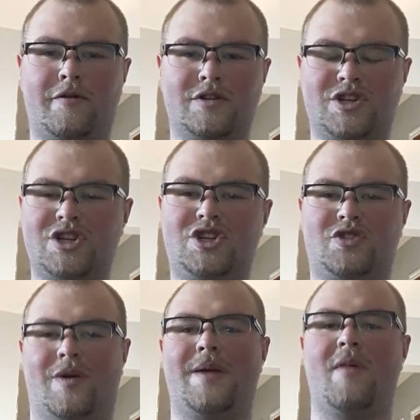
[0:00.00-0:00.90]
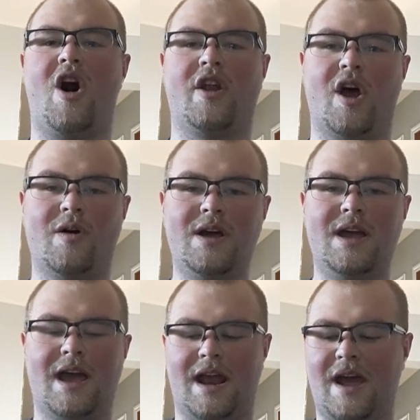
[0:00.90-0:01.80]
for just straight mono.
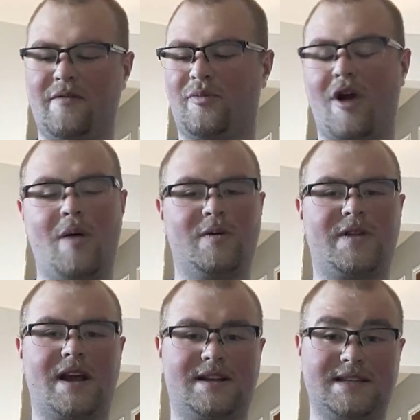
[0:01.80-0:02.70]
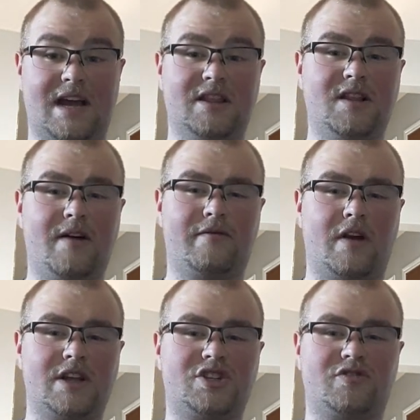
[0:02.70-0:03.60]
And I have a problem with that because I love
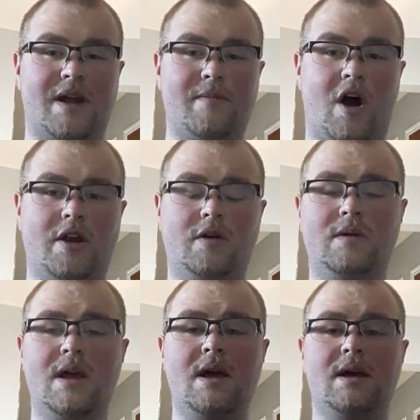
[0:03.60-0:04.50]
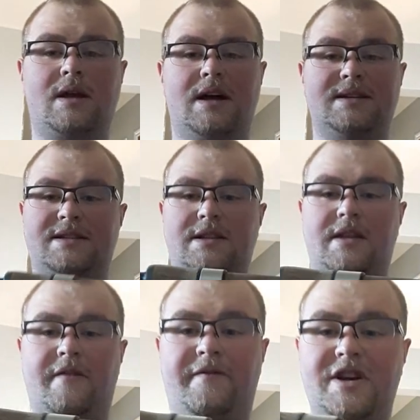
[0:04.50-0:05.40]
running straight mono because
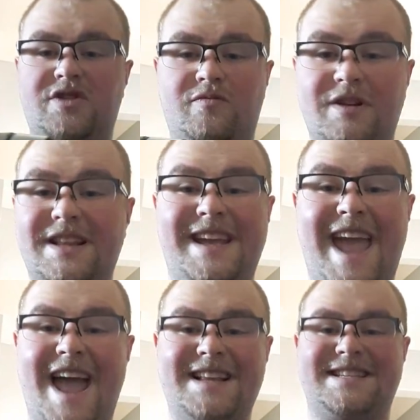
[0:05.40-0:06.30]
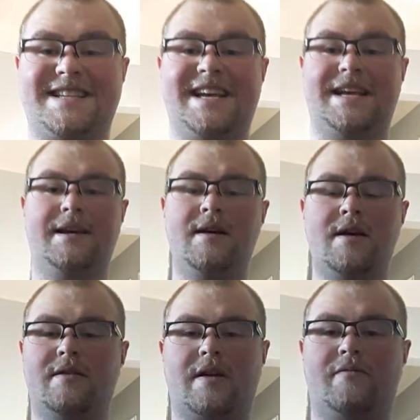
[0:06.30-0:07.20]
the fish really can't see.
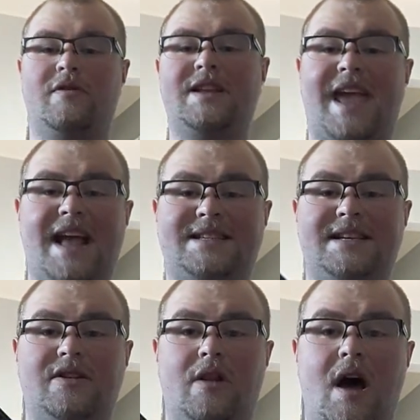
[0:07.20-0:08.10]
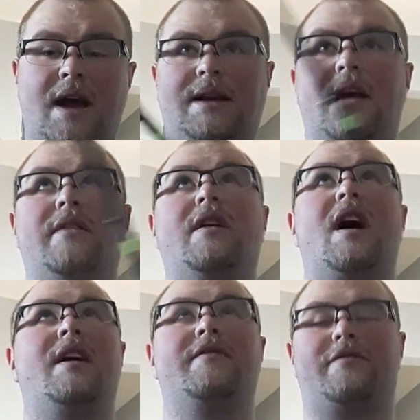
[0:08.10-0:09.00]
They really can't see the line, and
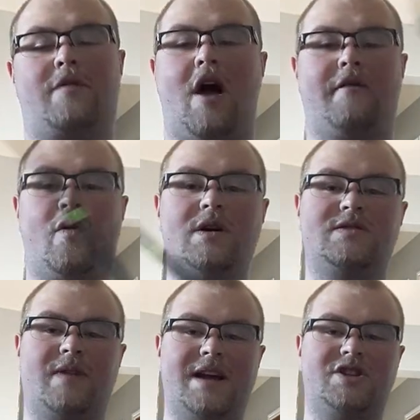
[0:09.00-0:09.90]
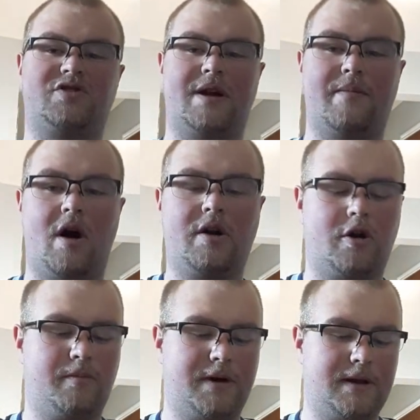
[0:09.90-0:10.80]
I've always ran straight
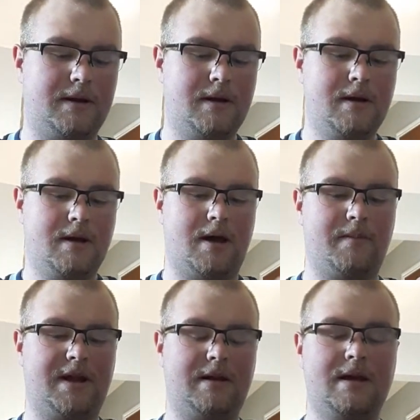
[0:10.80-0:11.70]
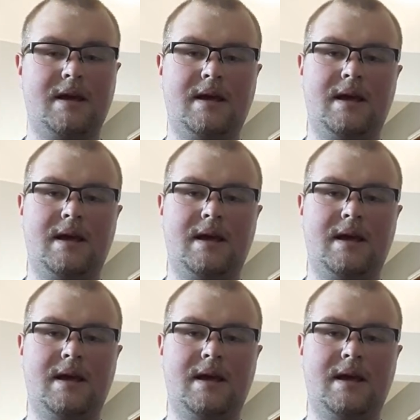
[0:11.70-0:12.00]
mono, but I mean,